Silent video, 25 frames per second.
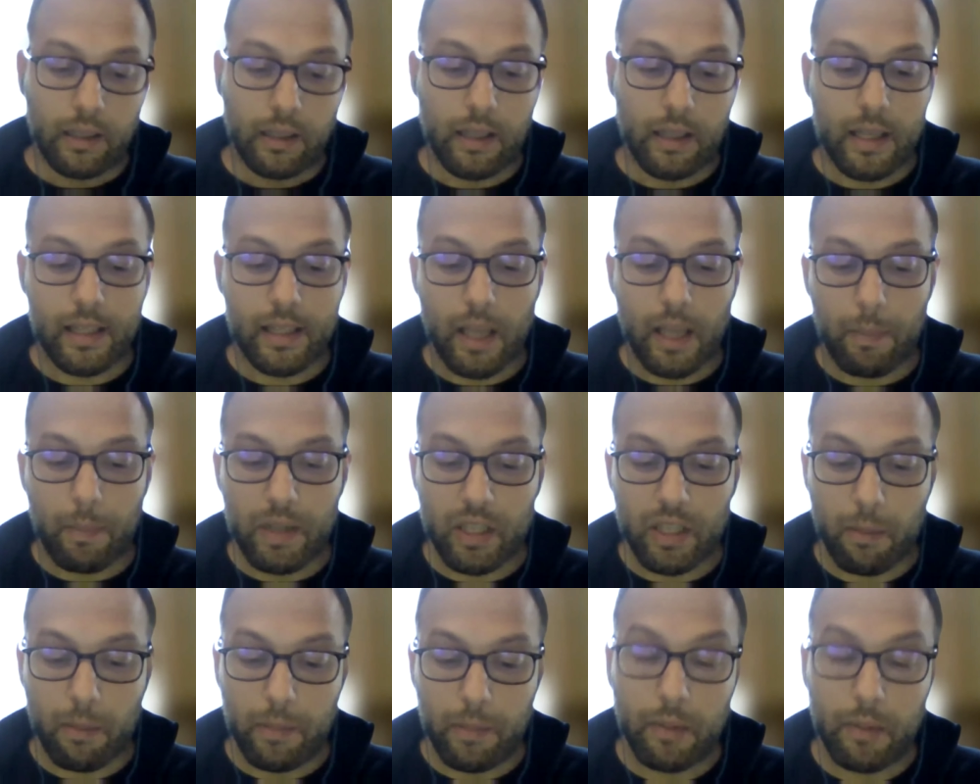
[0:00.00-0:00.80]
that
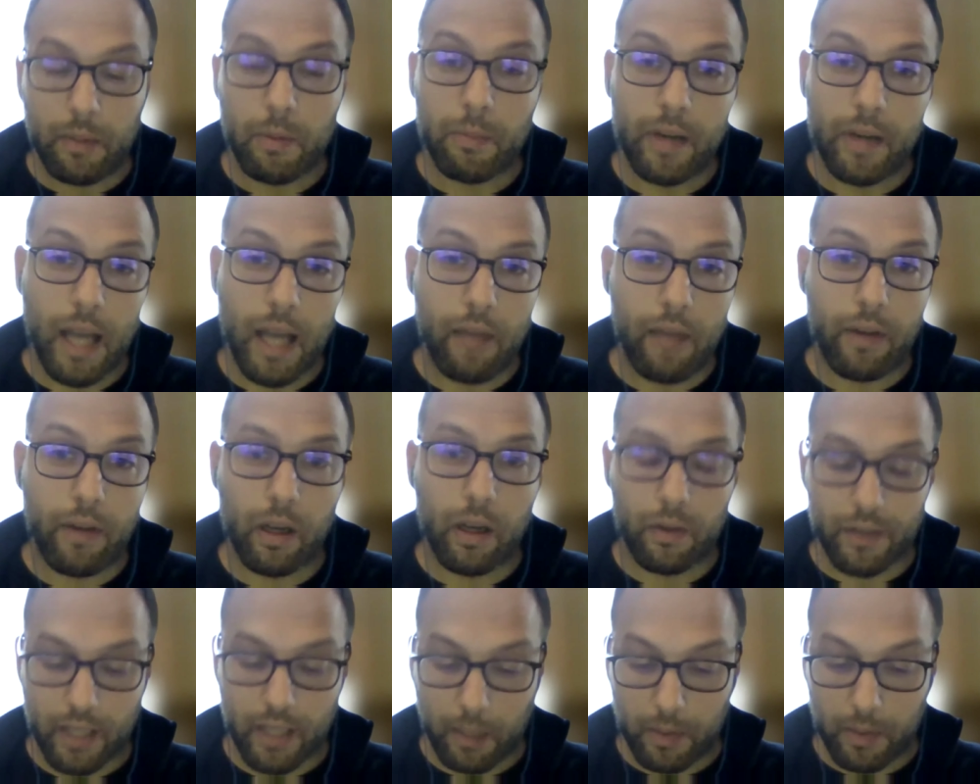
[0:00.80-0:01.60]
establishes a minimum
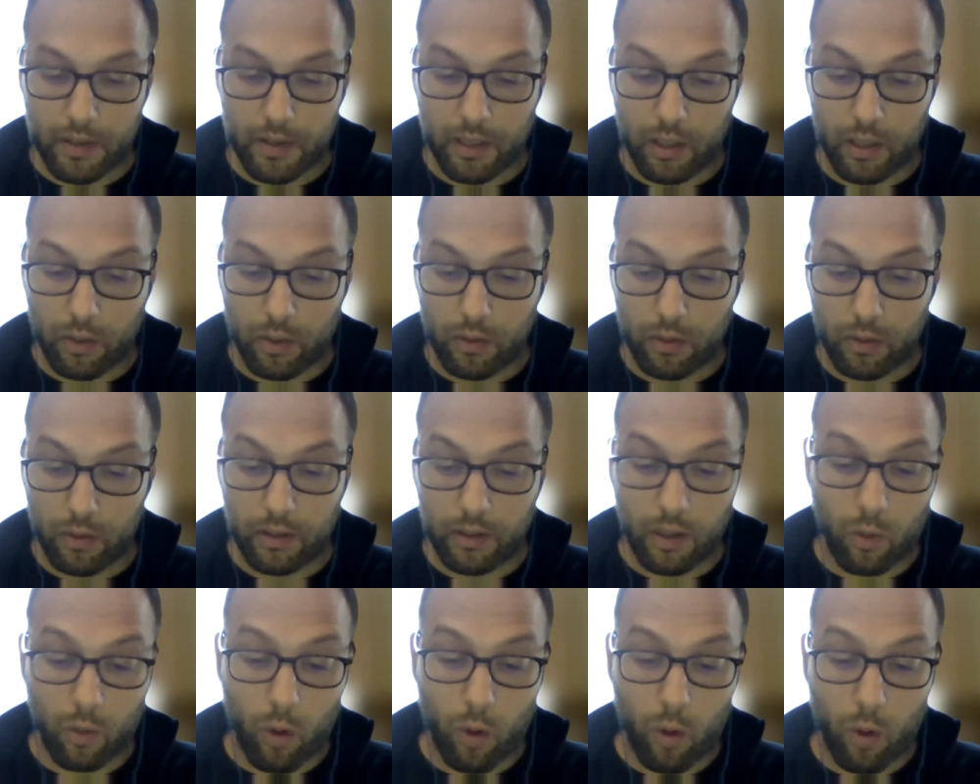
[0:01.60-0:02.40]
level of
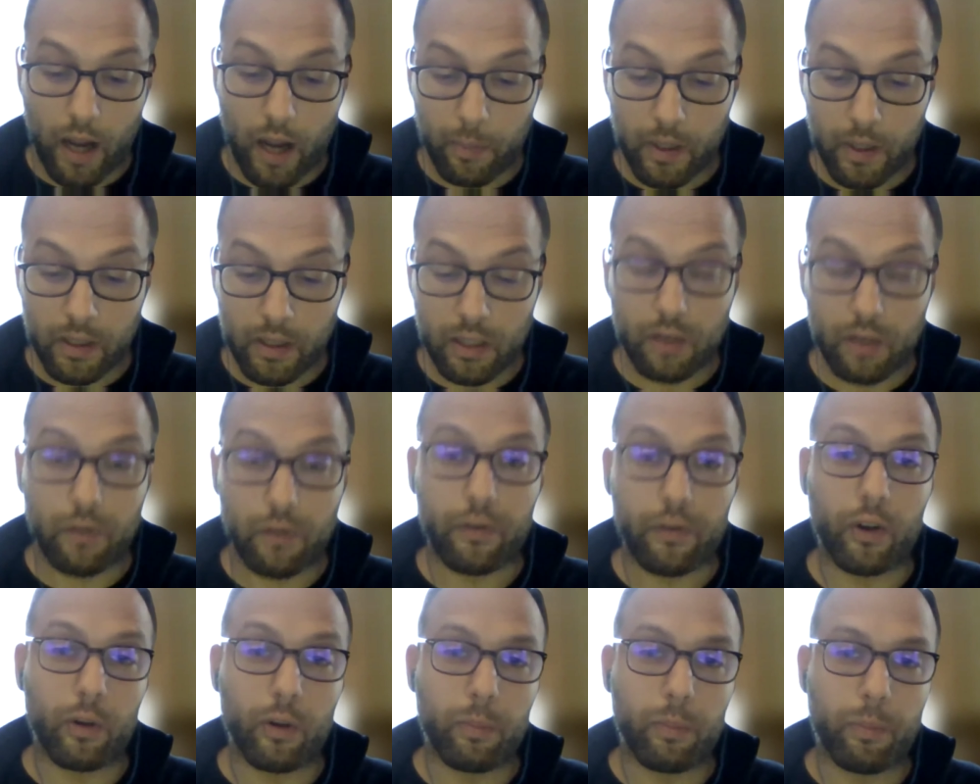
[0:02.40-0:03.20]
cybersecurity requirements
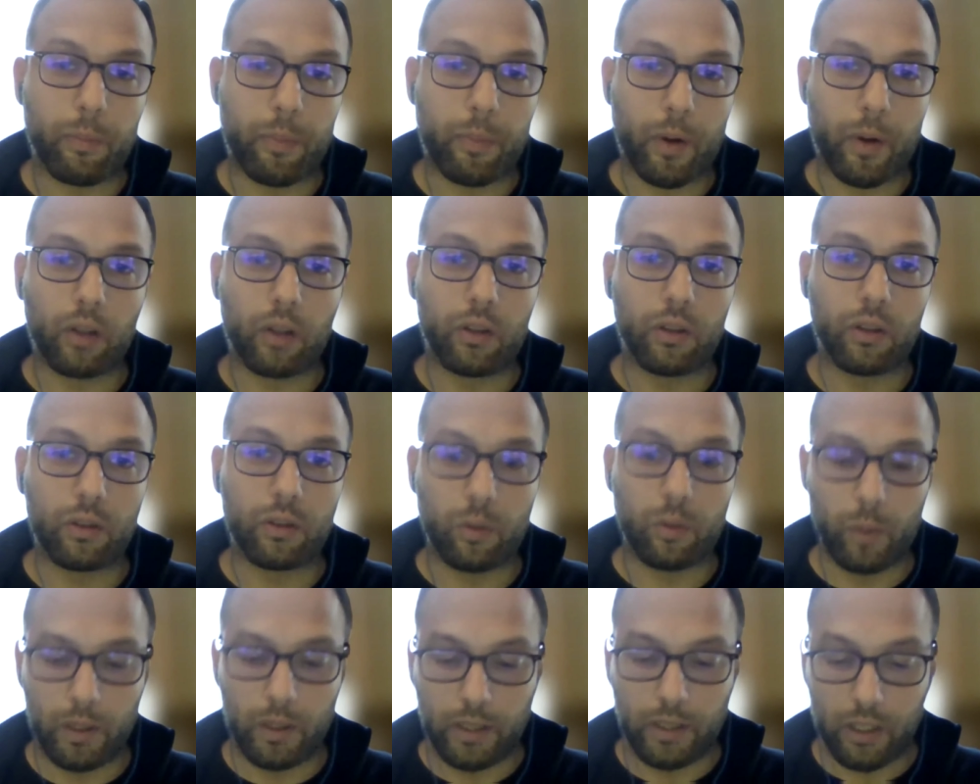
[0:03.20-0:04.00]
for
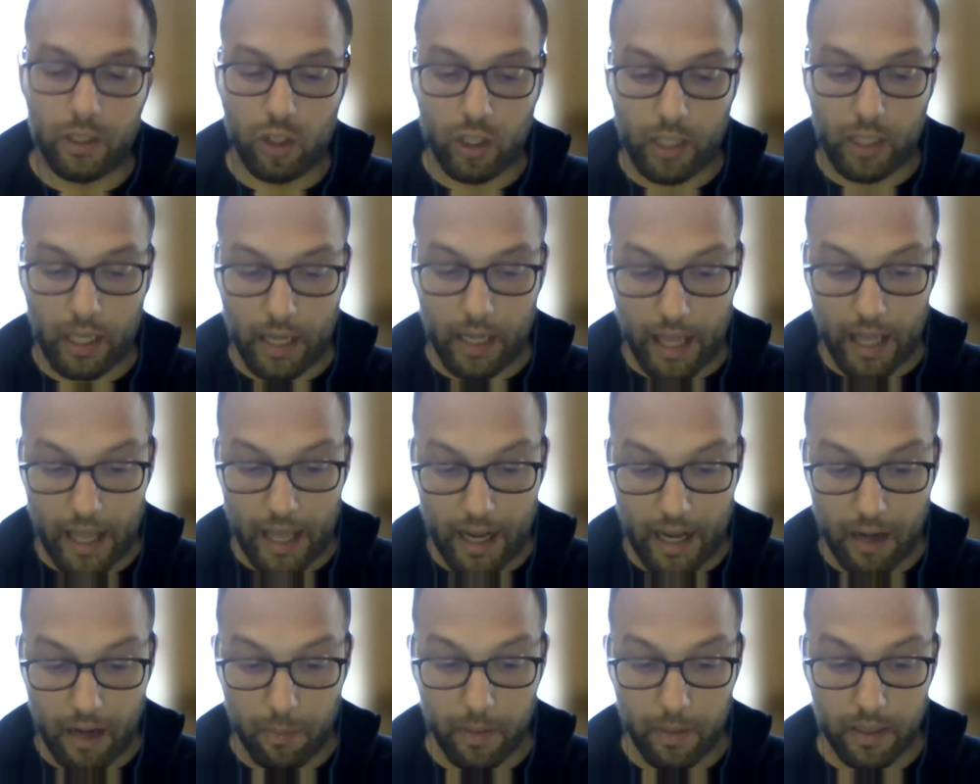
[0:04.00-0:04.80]
product with digital
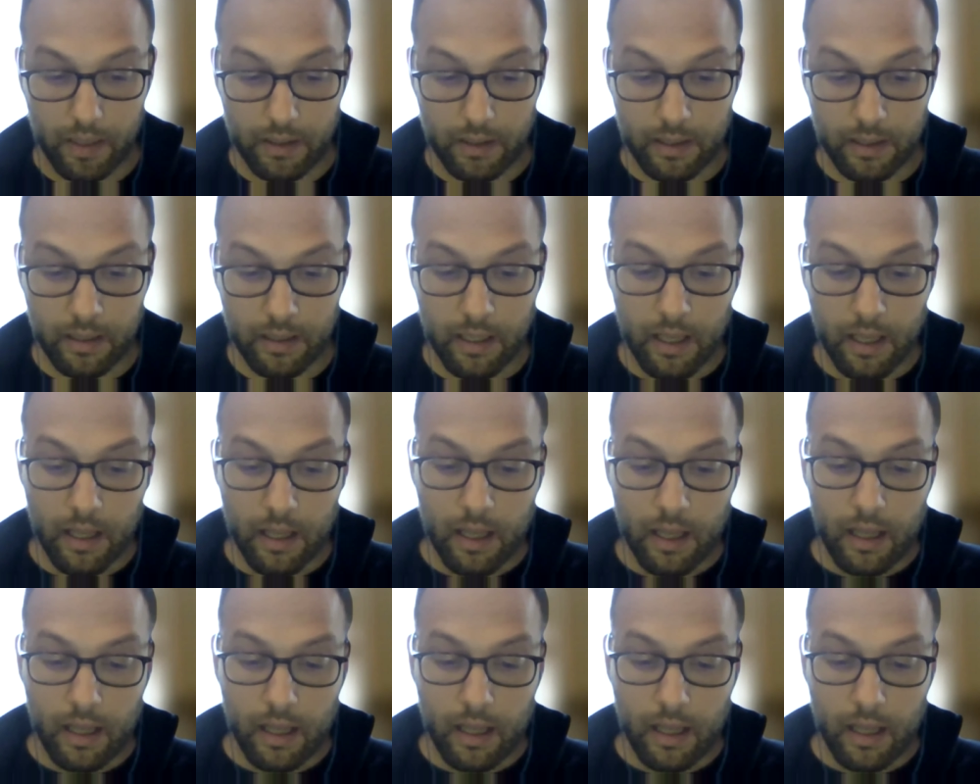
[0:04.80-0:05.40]
elements.